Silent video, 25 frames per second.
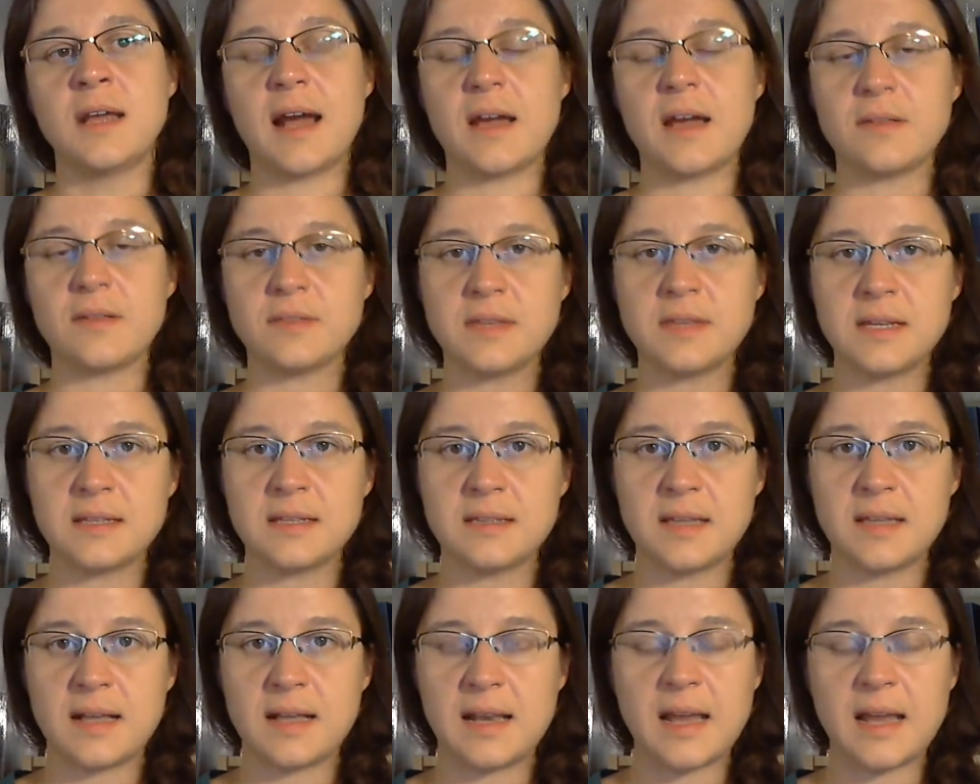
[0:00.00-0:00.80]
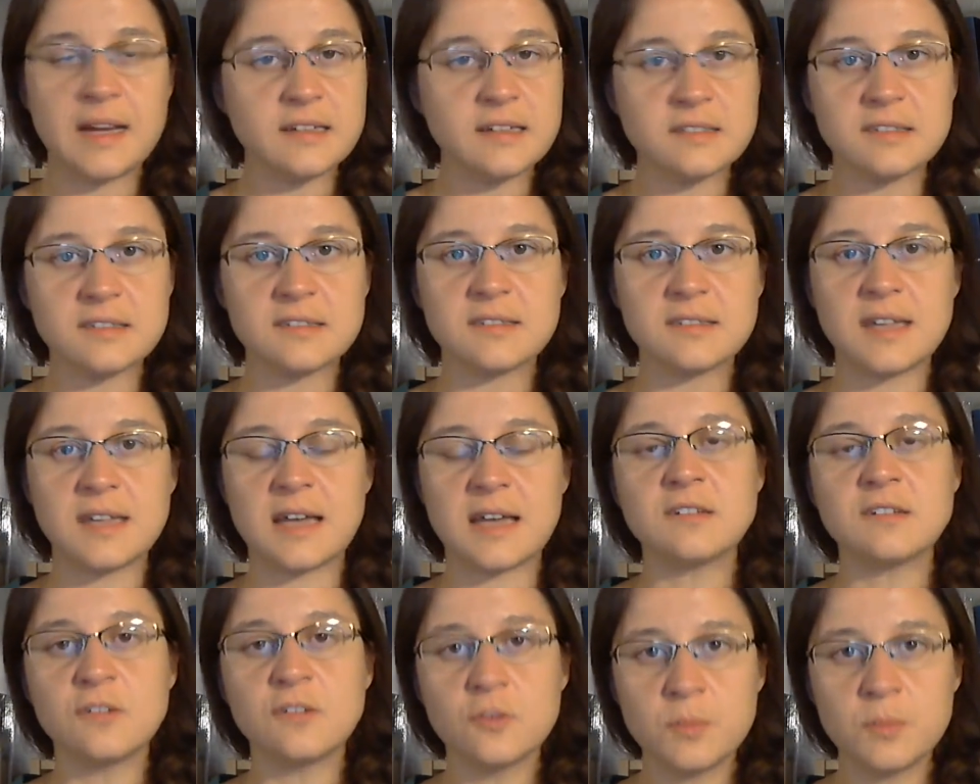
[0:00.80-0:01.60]
I think their license
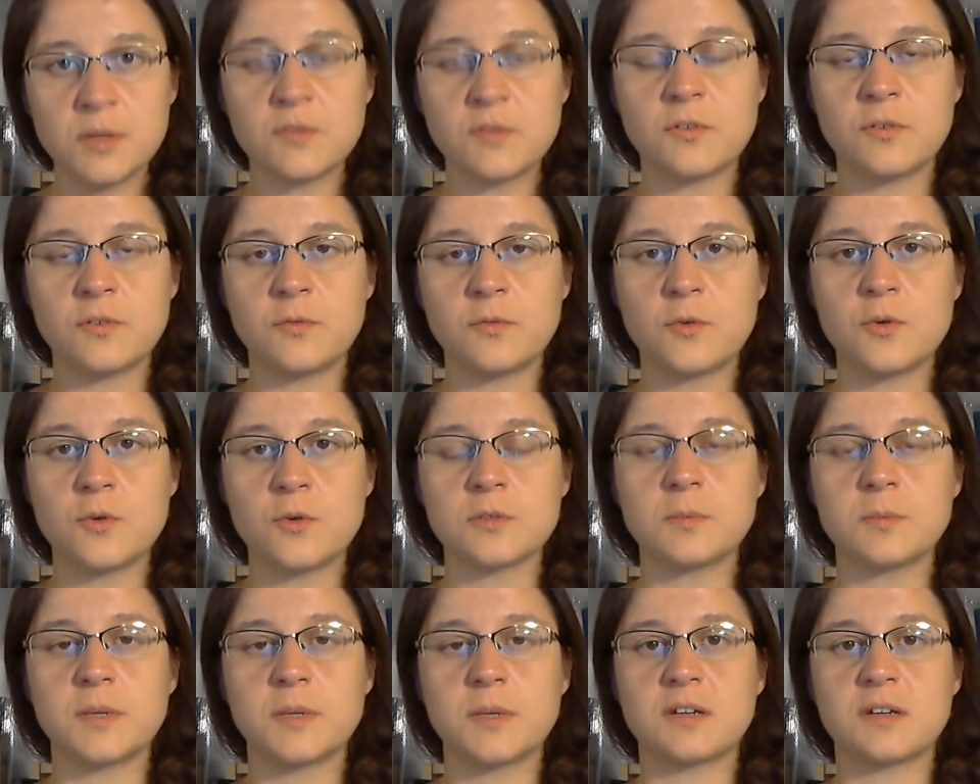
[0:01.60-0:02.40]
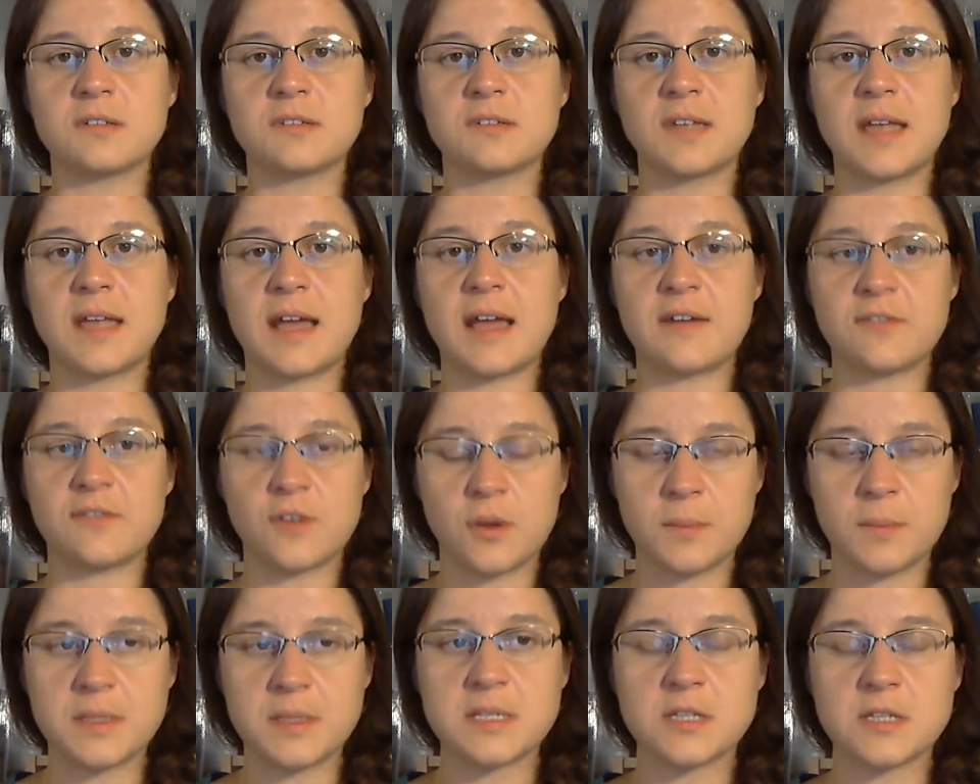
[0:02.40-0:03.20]
has to be revoked because they have
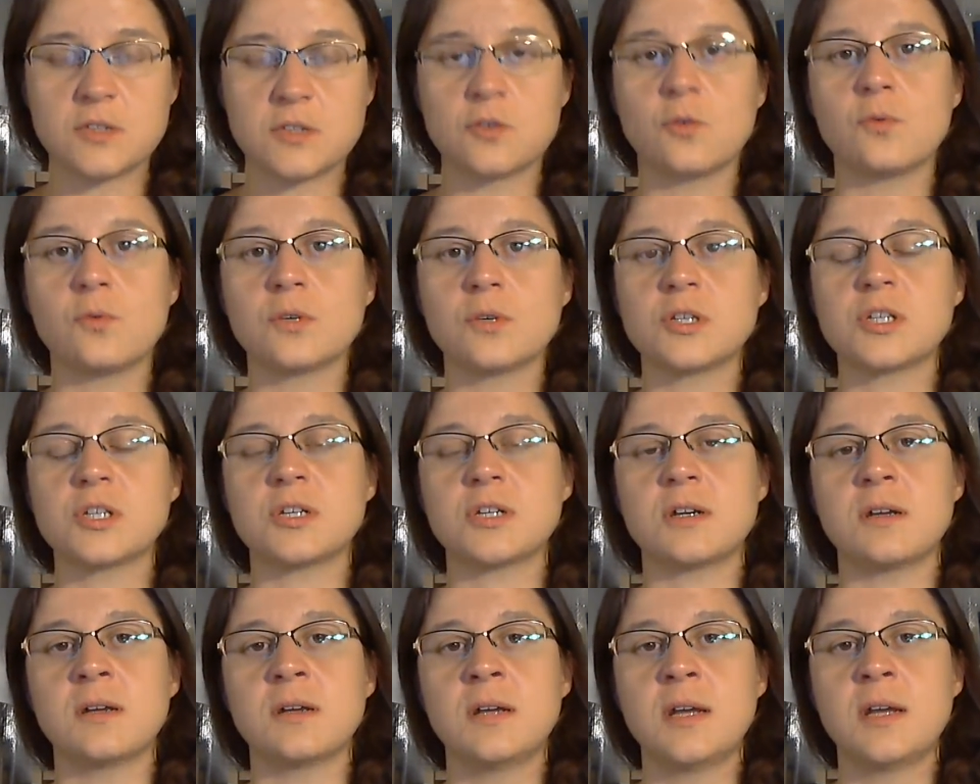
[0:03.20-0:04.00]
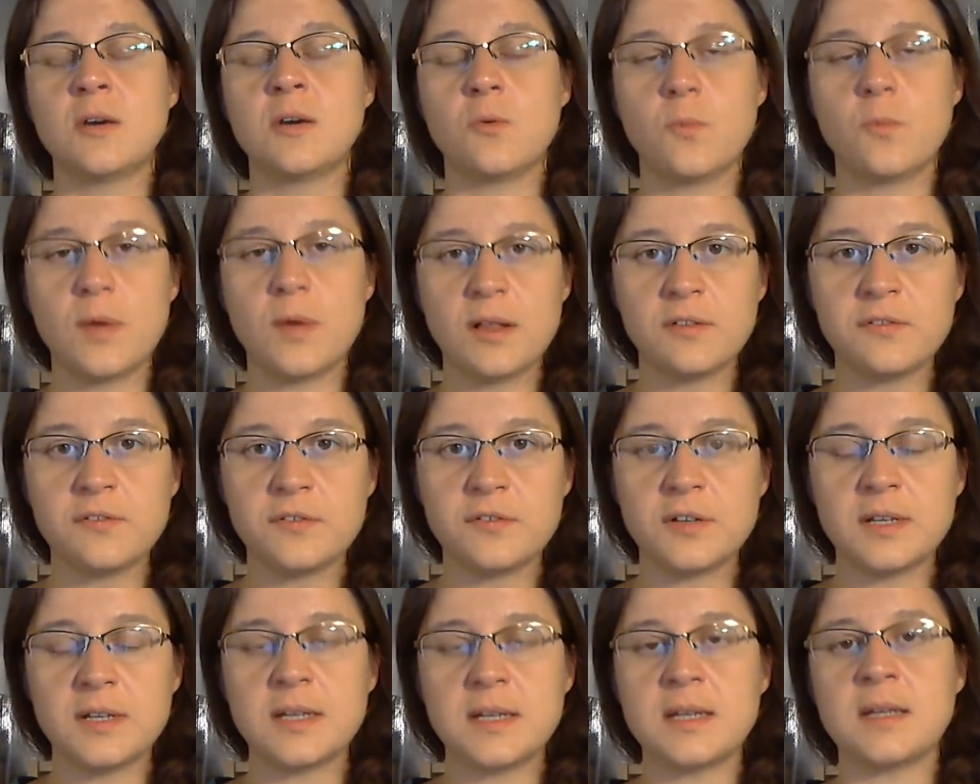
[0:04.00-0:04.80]
committed torture
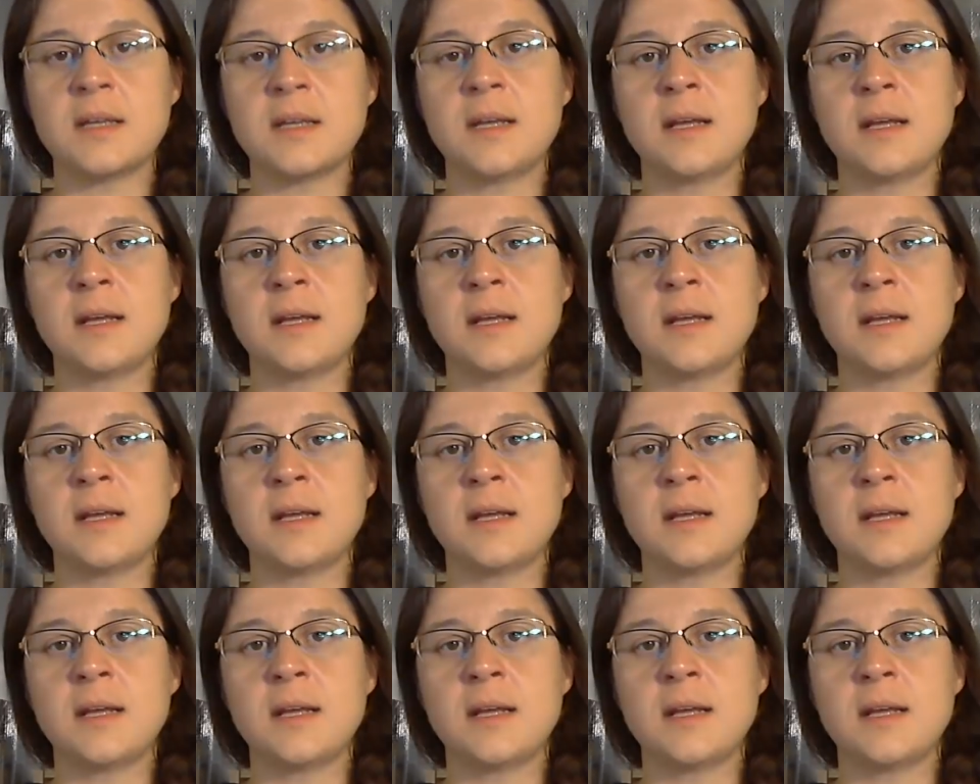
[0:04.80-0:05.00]
willfully.